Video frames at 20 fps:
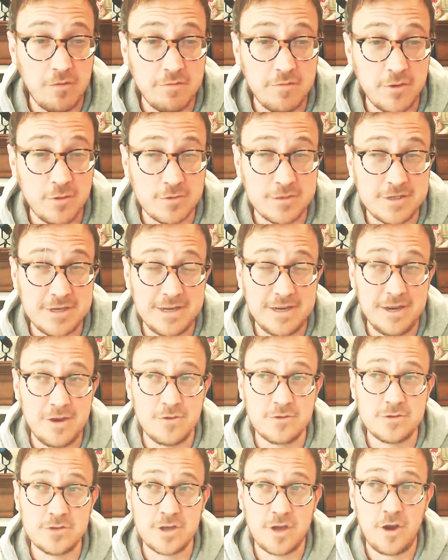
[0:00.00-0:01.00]
13
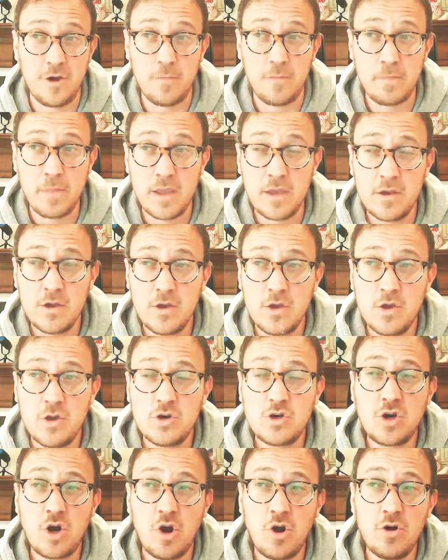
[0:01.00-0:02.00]
years ago,
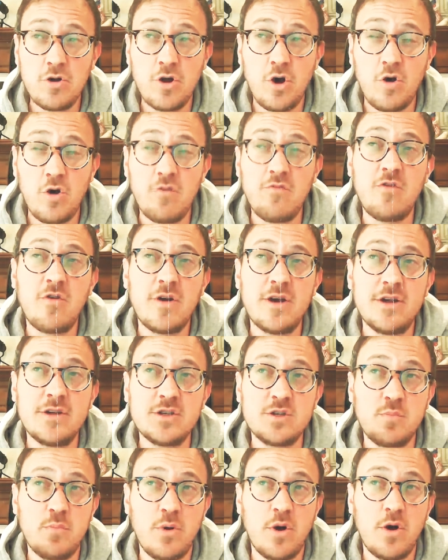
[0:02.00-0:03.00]
turn over
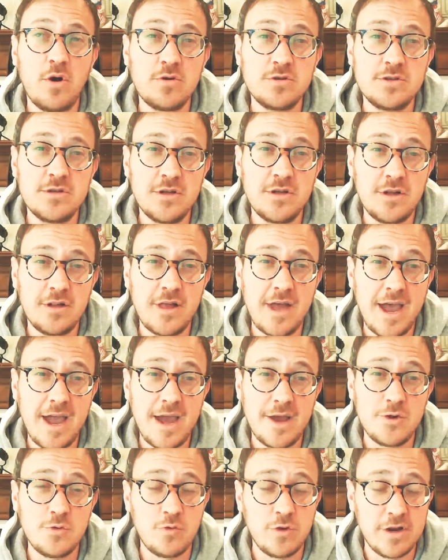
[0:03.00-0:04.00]
his personal
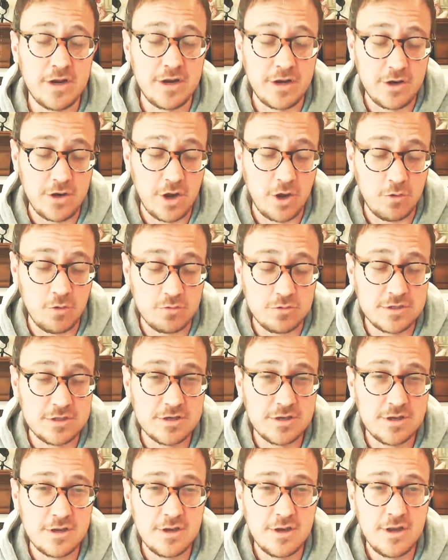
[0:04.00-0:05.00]
handwritten notes
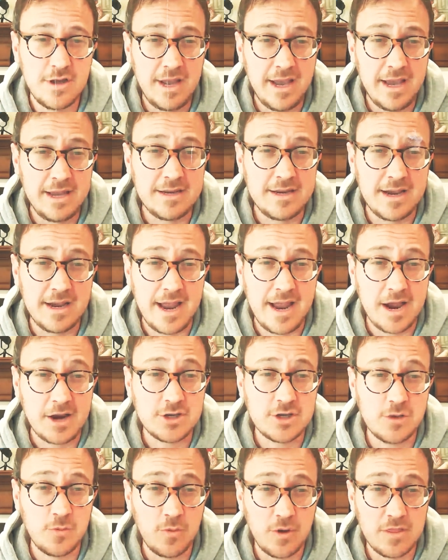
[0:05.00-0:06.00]
in
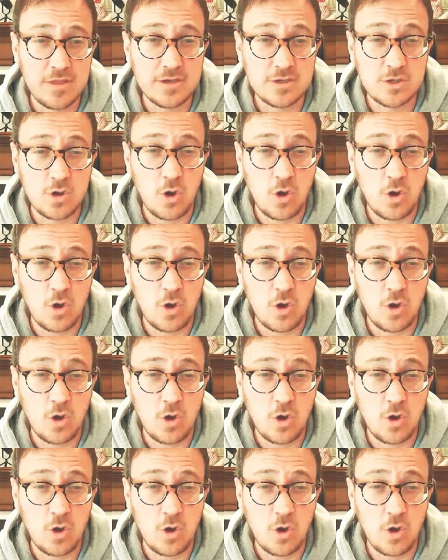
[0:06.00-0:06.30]
connection with his